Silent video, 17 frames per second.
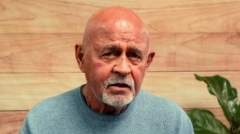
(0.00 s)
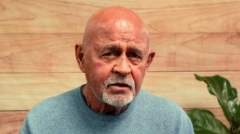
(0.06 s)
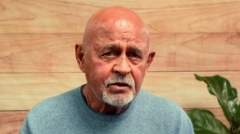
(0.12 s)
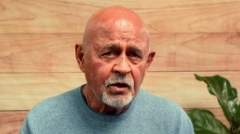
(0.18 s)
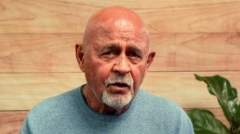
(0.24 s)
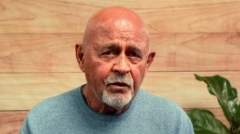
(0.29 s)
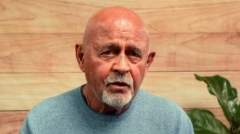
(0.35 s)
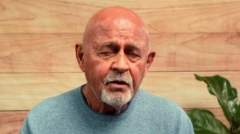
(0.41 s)

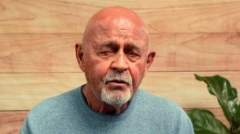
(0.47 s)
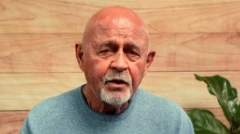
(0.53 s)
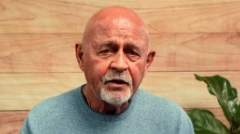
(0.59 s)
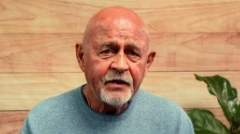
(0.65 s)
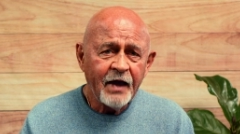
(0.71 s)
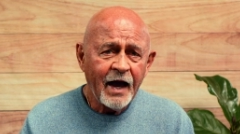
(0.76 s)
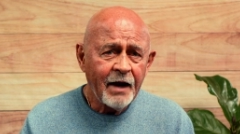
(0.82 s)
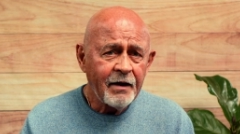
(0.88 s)
So
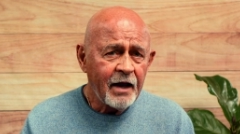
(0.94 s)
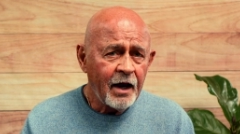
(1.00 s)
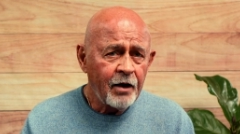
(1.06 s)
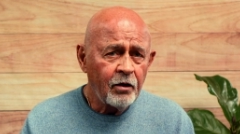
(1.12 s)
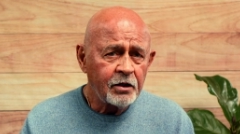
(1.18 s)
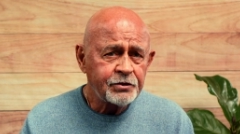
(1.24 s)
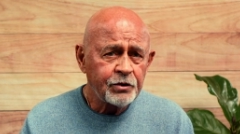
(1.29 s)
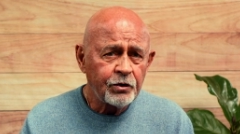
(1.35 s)
with that,
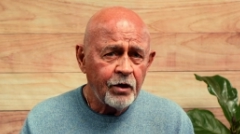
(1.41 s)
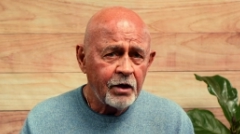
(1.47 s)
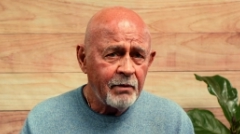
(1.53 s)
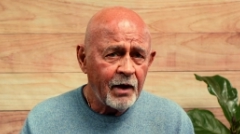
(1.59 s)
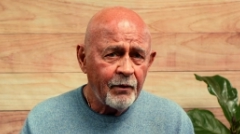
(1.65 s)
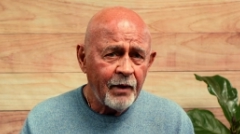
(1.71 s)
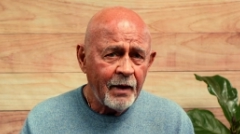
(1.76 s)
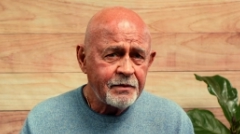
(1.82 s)
and also go
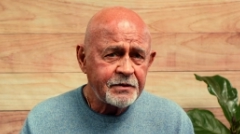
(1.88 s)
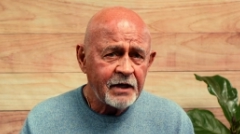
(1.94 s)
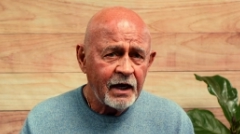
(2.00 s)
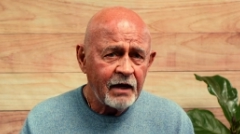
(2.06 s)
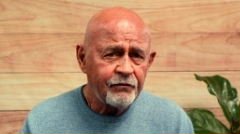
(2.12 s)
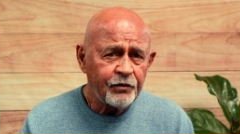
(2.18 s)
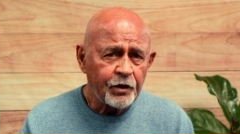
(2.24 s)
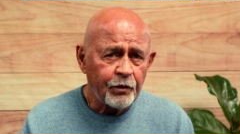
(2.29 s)
to my
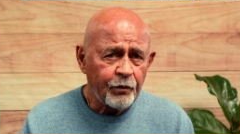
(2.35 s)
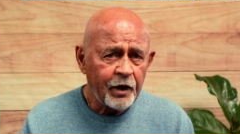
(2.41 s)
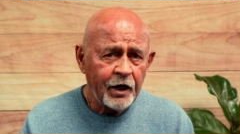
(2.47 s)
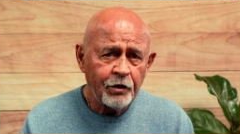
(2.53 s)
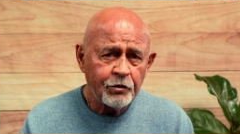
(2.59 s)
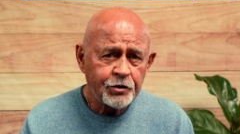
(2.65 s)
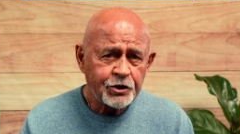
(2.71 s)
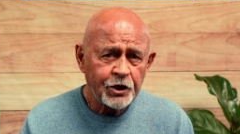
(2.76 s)
website for the
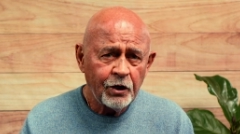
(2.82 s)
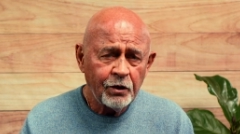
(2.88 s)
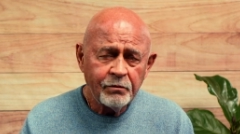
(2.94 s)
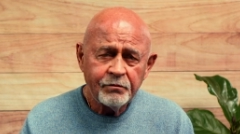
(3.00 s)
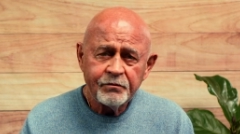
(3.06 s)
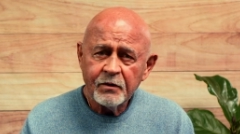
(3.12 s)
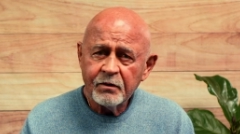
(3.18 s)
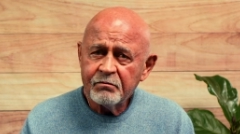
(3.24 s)
radio
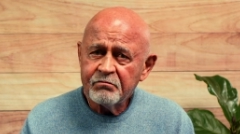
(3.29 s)
show